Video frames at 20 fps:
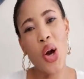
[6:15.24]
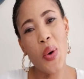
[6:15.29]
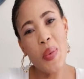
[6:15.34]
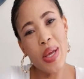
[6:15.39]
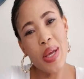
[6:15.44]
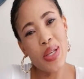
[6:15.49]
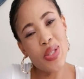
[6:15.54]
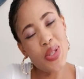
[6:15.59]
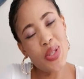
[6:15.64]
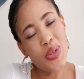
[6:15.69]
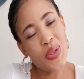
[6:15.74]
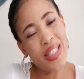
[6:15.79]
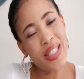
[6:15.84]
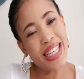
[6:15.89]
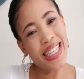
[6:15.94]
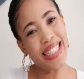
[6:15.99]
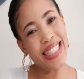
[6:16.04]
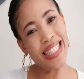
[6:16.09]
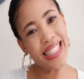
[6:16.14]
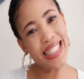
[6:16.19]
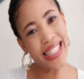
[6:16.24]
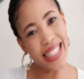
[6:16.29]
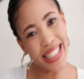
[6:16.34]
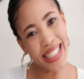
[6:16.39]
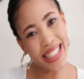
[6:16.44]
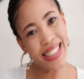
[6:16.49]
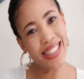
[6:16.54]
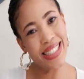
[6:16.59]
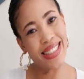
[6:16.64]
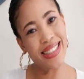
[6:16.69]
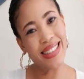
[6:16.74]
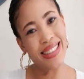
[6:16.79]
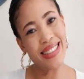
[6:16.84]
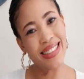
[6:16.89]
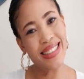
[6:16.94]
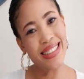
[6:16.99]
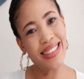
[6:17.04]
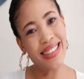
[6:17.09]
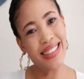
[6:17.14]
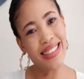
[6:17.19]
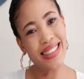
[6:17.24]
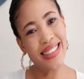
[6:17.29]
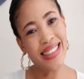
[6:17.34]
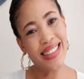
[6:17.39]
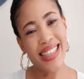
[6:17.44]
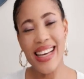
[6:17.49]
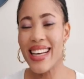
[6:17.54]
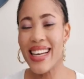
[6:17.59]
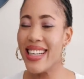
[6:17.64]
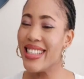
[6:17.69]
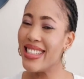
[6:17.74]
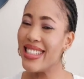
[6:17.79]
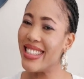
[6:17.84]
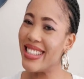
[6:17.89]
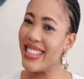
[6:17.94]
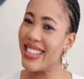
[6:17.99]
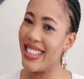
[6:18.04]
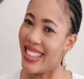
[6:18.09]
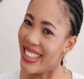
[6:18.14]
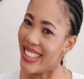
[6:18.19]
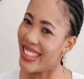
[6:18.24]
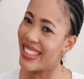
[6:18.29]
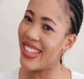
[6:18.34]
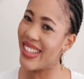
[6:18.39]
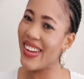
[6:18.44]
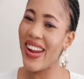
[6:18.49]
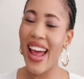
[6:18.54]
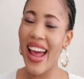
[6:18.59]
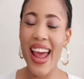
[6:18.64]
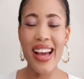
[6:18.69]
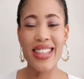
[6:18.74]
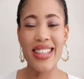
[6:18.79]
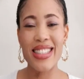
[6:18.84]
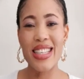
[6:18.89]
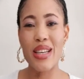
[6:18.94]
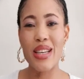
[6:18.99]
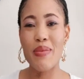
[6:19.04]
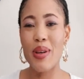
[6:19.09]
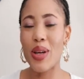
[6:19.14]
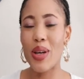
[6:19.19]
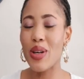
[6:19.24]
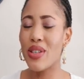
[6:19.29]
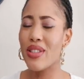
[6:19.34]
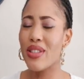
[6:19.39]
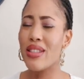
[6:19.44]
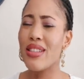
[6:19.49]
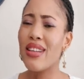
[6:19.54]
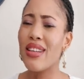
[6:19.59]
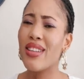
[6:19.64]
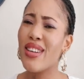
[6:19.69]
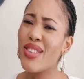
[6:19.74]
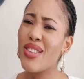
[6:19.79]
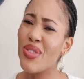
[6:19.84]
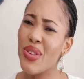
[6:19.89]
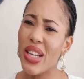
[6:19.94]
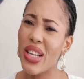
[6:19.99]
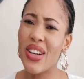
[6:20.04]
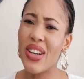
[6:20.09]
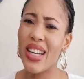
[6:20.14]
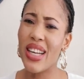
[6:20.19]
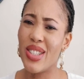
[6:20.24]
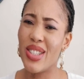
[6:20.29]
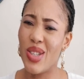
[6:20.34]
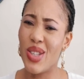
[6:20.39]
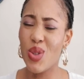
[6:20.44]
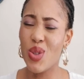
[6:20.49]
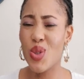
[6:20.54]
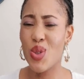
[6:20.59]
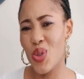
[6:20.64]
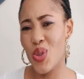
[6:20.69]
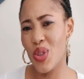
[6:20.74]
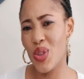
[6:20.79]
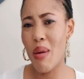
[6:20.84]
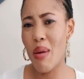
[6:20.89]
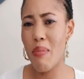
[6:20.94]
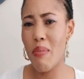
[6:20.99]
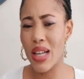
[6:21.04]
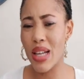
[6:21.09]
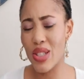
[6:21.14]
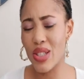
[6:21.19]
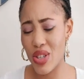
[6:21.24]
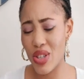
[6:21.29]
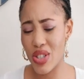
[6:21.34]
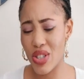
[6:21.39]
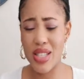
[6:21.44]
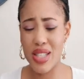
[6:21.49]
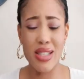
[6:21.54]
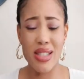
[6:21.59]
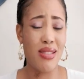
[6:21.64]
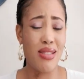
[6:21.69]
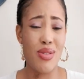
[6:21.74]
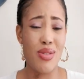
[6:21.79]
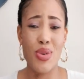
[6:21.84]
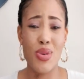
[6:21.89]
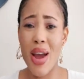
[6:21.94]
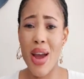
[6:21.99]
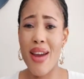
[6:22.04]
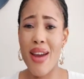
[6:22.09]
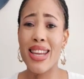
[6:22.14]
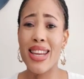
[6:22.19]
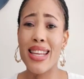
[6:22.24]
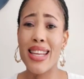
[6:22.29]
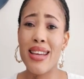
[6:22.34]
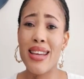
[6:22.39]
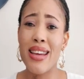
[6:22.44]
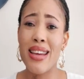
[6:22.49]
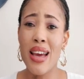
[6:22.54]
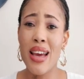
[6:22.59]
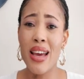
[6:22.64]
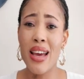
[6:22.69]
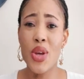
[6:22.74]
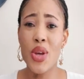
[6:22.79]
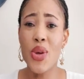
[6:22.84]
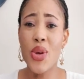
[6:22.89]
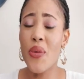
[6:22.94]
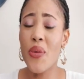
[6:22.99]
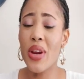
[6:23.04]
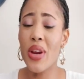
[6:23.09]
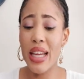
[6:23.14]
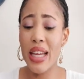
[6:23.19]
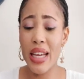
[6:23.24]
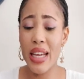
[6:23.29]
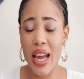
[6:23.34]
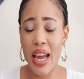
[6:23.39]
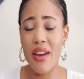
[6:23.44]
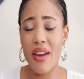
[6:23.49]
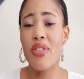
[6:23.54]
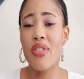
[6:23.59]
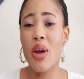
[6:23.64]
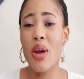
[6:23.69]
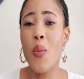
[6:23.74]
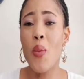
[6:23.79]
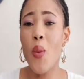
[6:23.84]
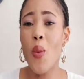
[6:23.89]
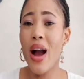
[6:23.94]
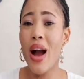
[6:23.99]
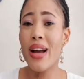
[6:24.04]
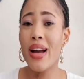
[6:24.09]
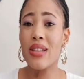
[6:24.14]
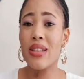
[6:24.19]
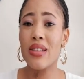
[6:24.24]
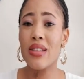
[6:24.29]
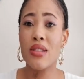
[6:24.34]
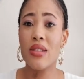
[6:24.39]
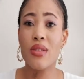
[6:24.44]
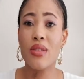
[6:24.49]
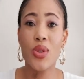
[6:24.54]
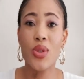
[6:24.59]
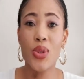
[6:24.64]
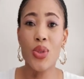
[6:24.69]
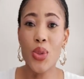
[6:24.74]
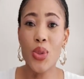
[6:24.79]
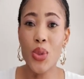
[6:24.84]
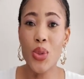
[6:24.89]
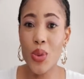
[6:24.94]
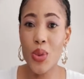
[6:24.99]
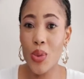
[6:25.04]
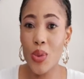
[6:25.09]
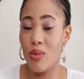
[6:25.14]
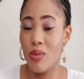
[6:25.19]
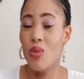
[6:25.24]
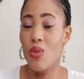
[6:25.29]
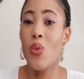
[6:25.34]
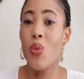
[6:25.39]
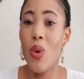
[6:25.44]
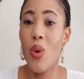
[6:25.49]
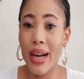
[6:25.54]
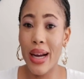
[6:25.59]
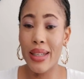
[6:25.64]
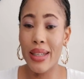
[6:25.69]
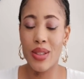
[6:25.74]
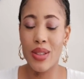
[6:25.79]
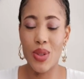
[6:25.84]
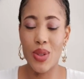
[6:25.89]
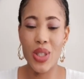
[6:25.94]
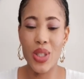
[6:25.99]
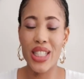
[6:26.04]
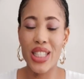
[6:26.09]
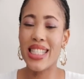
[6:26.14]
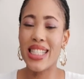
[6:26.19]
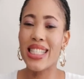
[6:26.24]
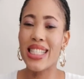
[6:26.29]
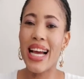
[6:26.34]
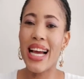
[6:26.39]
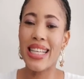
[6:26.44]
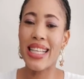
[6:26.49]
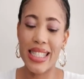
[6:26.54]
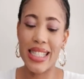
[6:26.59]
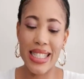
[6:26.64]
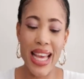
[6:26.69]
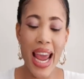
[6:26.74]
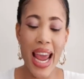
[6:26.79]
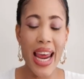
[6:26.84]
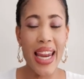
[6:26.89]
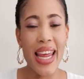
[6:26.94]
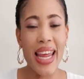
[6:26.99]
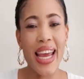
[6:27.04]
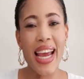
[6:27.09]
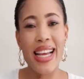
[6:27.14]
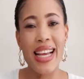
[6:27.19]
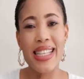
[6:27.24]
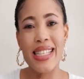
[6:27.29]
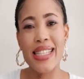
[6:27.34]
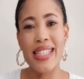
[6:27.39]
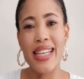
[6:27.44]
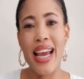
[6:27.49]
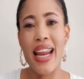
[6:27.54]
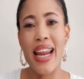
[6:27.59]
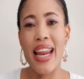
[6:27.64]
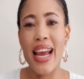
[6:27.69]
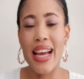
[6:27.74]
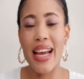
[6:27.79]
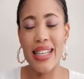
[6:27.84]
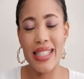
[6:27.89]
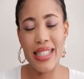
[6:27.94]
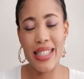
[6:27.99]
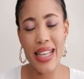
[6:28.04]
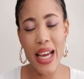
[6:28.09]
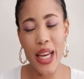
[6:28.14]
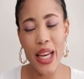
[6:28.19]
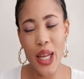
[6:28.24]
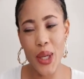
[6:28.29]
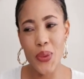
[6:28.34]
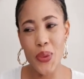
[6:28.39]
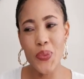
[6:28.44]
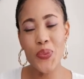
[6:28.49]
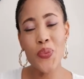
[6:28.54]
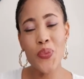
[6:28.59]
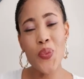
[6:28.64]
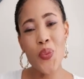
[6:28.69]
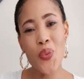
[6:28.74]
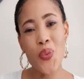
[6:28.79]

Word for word: Going to the till, still not hectic because they're not really gonna talk to you that much because you already you already gave them what you want, so they're just like scanning and scanning and scanning.